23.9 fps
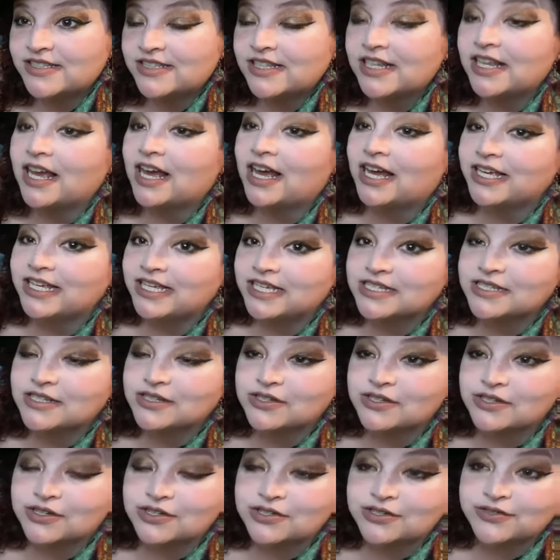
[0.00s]
Ah, yes,
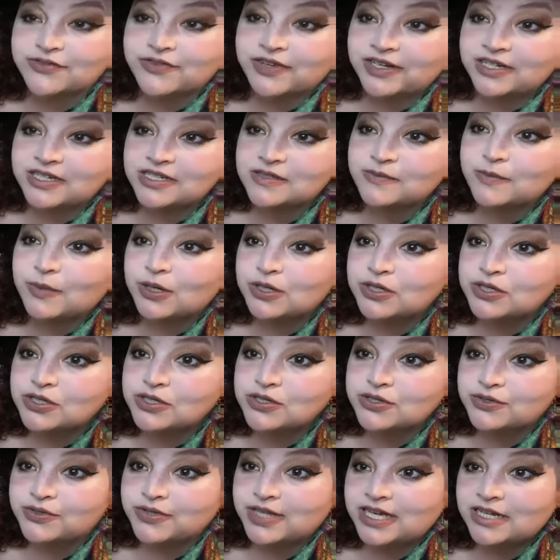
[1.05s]
Kadarjo, very smart to
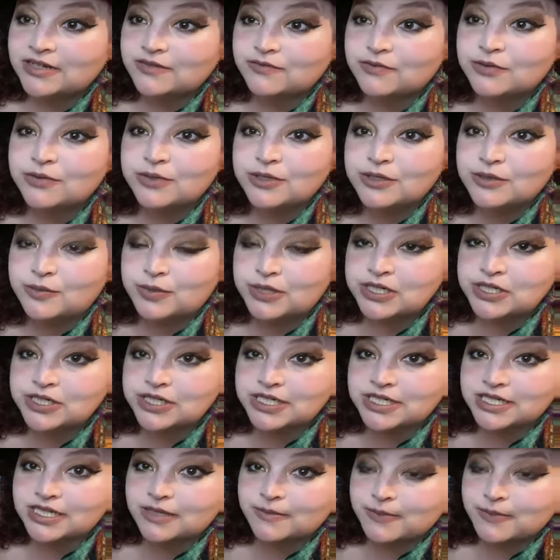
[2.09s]
do that. Ruined brushes in the